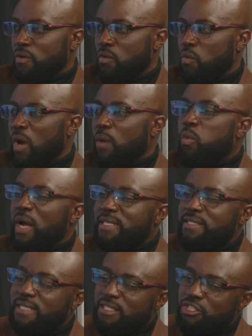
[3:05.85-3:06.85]

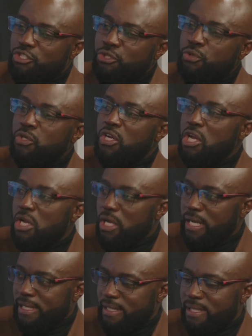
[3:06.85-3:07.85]
What did you
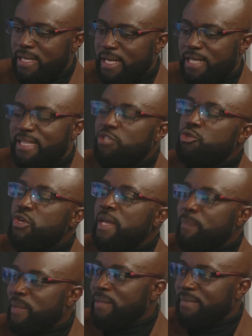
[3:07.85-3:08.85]
learn that you
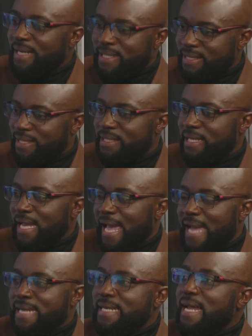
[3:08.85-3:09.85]
implemented,
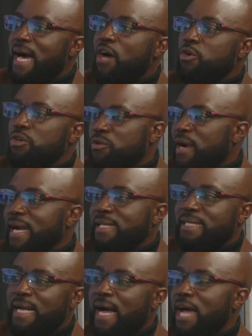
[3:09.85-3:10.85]
and now you're
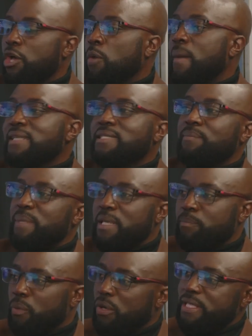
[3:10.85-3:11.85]
riding high amongst the
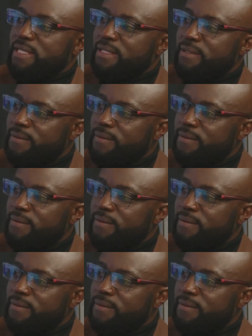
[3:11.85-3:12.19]
big boys?